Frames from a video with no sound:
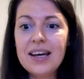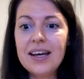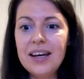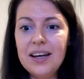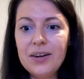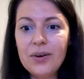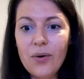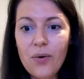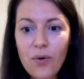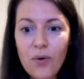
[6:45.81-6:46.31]

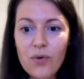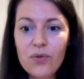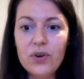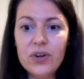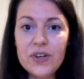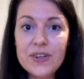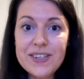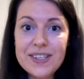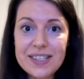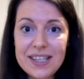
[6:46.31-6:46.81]
in
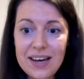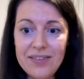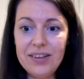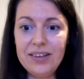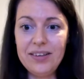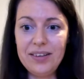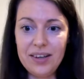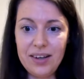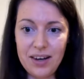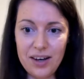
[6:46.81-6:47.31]
over
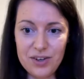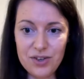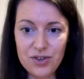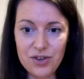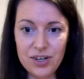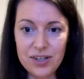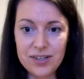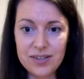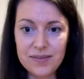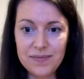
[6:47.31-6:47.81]
70
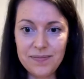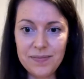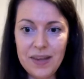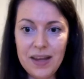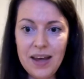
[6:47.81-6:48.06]
countries.